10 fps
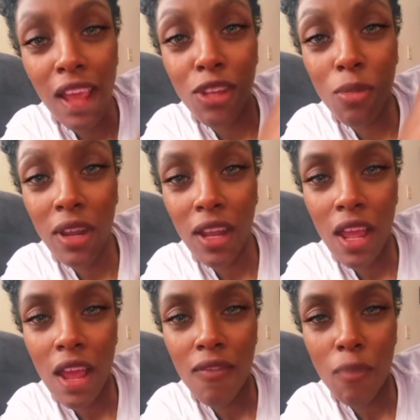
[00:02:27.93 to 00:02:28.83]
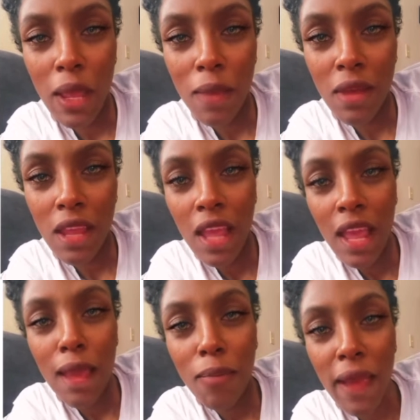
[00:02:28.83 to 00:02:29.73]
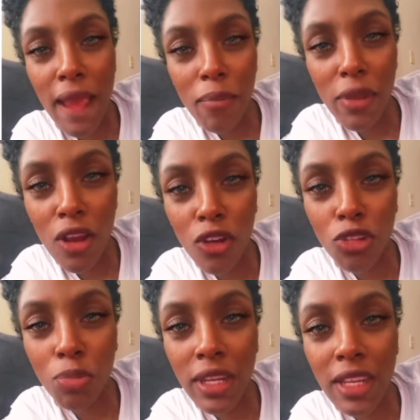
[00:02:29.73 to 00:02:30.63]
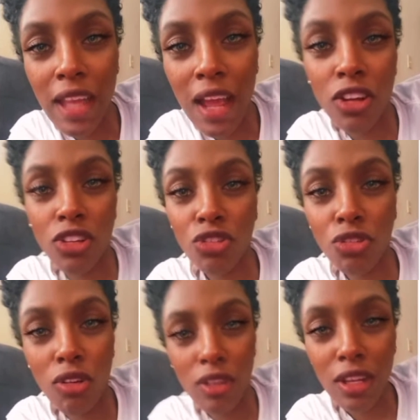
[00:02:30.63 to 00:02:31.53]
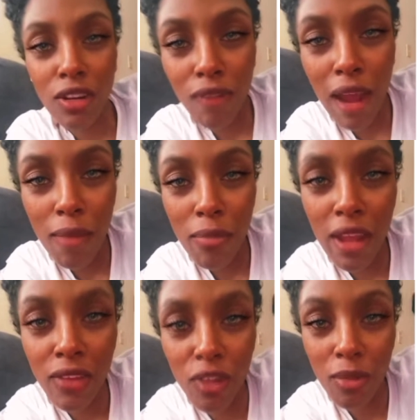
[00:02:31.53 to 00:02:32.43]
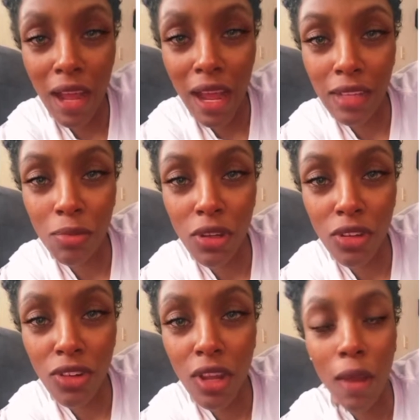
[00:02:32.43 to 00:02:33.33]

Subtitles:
you better have Mammy and Pappy on speed dial because you're going to need a ride back from the hospital.